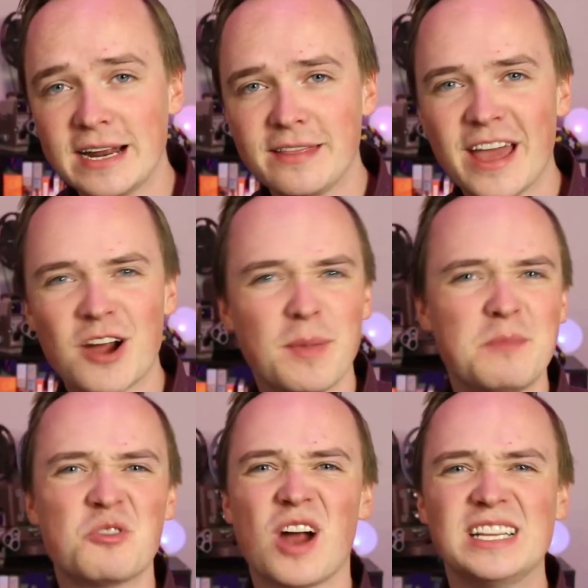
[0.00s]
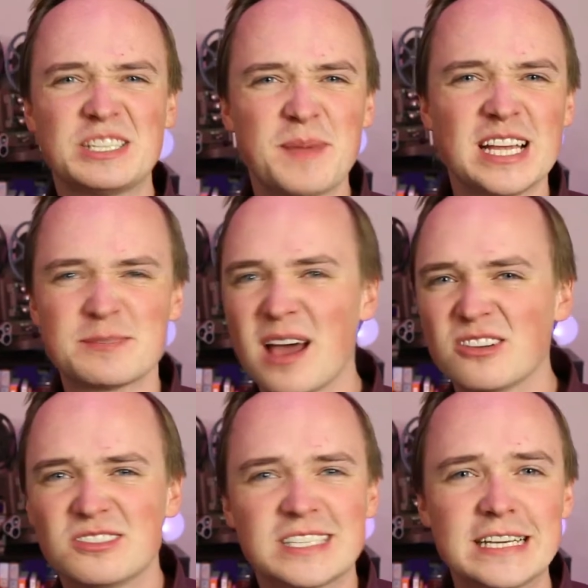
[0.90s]
in there, maybe ride Space
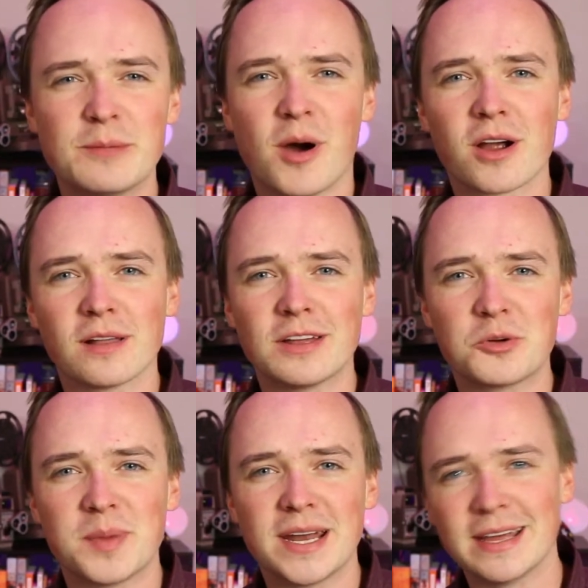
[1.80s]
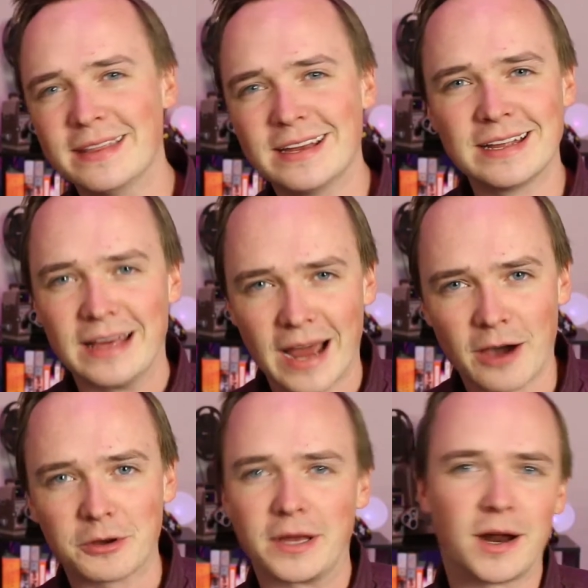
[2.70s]
Mountain, see the park a little bit, and then get
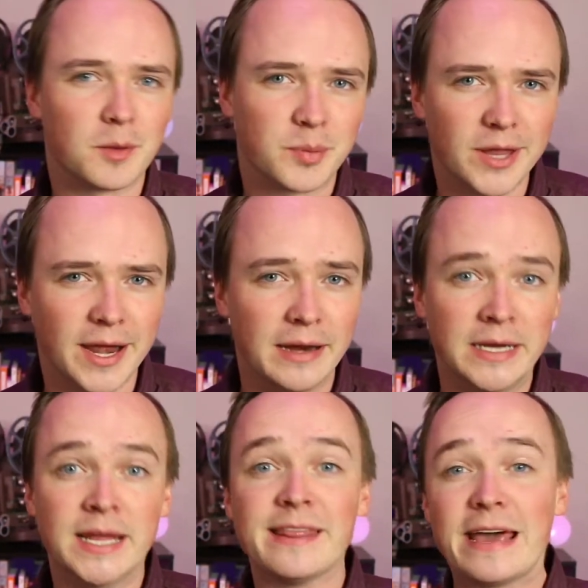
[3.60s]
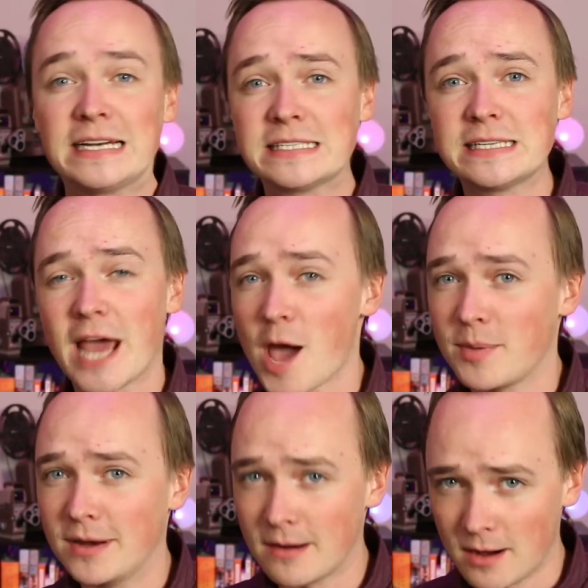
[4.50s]
out, get on a plane. That didn't
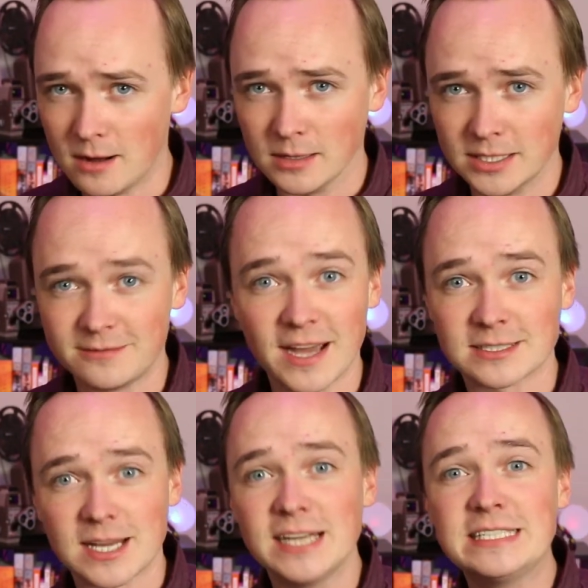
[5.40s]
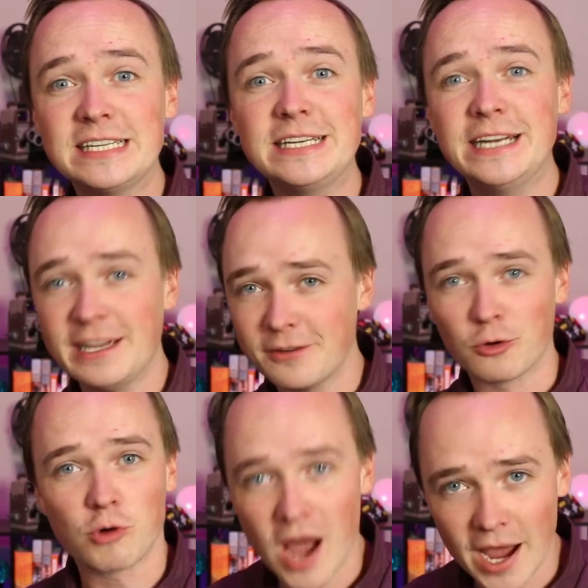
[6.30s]
happen at all. In fact, I didn't
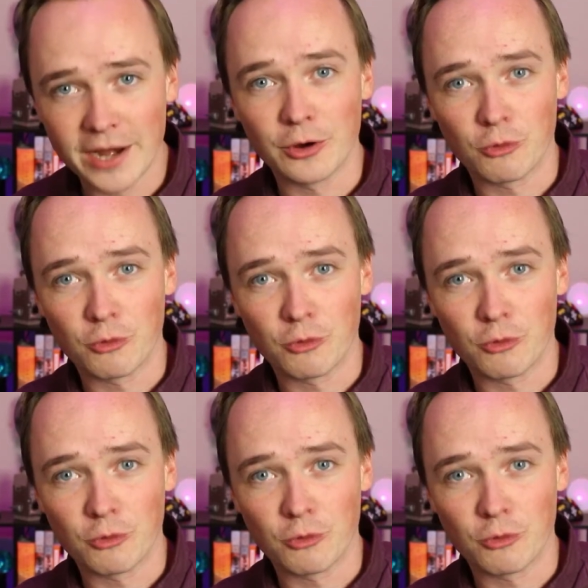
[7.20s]
even ride a